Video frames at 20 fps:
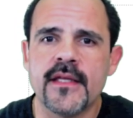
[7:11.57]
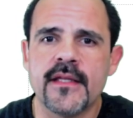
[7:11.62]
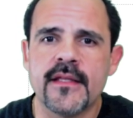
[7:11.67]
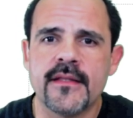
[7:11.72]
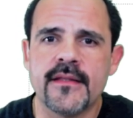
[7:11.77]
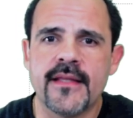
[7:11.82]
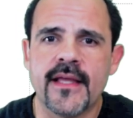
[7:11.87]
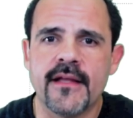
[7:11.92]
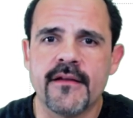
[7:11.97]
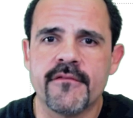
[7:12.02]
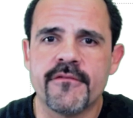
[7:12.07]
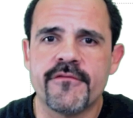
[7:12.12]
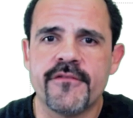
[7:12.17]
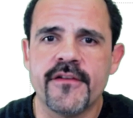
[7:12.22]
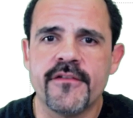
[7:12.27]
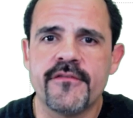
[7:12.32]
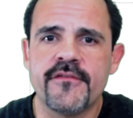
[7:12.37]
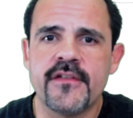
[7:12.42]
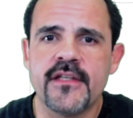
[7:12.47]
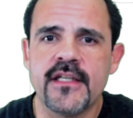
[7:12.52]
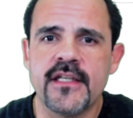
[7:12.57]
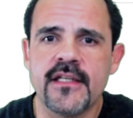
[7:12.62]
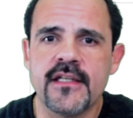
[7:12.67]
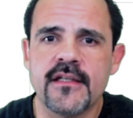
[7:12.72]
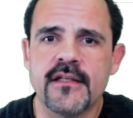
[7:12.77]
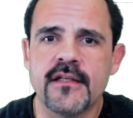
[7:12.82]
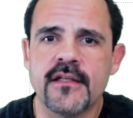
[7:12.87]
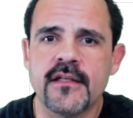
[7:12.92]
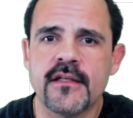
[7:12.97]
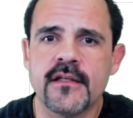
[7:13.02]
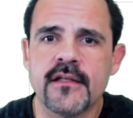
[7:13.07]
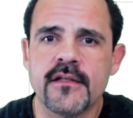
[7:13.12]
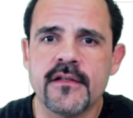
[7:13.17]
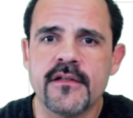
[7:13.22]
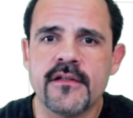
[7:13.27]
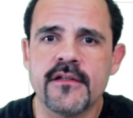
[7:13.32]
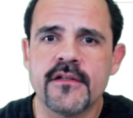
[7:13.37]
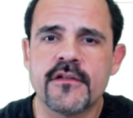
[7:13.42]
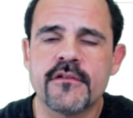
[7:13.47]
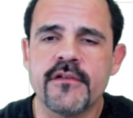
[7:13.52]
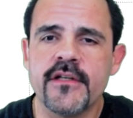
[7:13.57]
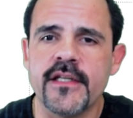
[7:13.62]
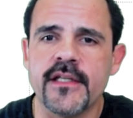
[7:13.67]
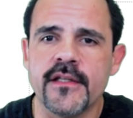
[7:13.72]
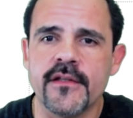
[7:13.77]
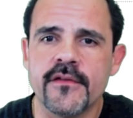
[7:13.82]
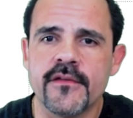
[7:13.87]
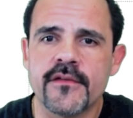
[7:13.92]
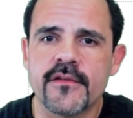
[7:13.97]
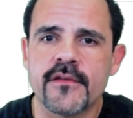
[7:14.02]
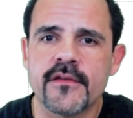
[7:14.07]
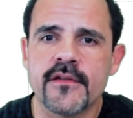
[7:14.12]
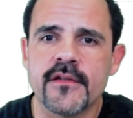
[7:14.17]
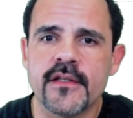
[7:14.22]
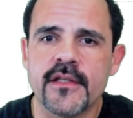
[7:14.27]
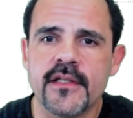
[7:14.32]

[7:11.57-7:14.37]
that 15 degrees